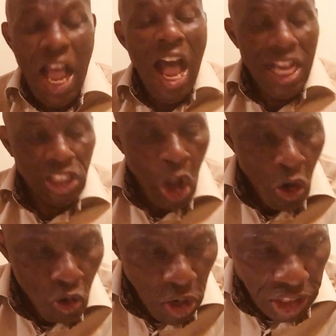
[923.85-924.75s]
As
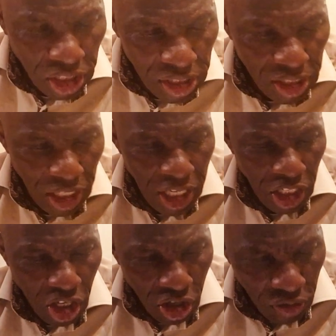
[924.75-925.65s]
riches
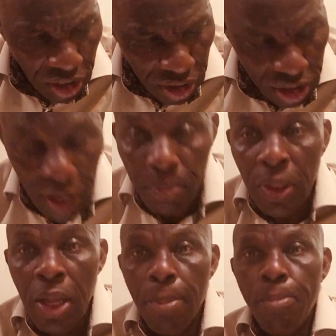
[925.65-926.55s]
increase,
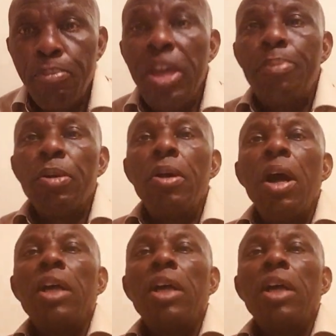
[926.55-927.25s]
people